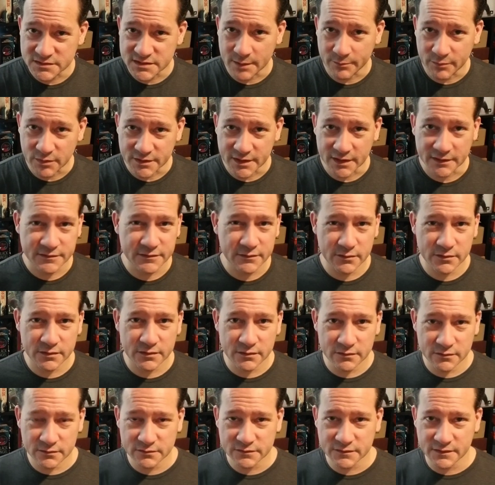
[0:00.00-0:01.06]
separate deck. So
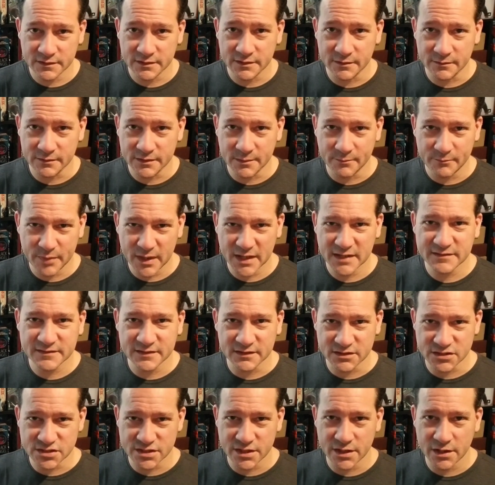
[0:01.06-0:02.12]
you use the
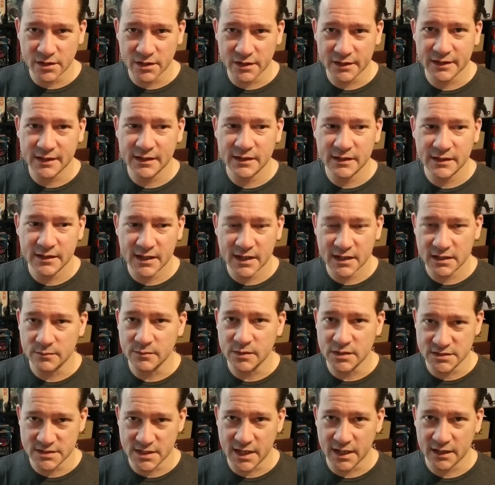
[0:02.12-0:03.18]
basic generic
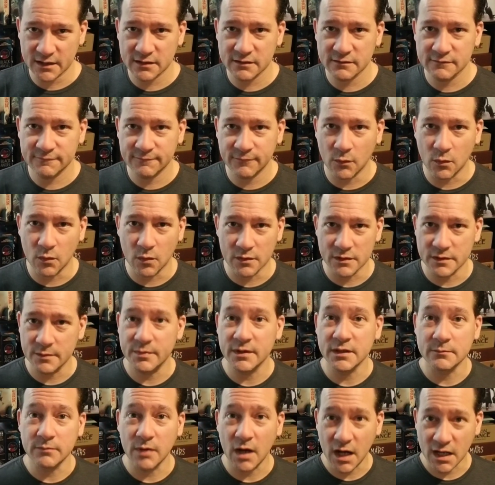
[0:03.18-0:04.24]
enemy deck for the
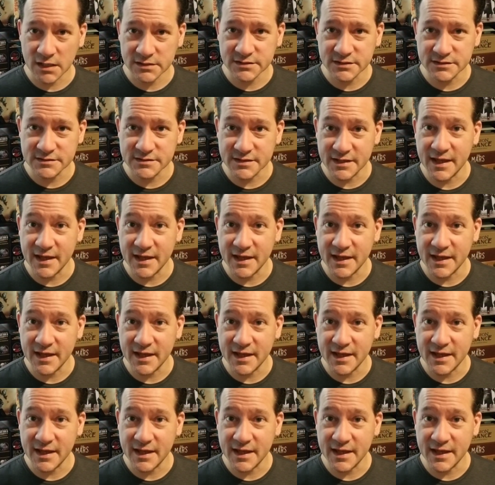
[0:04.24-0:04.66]
big bosses.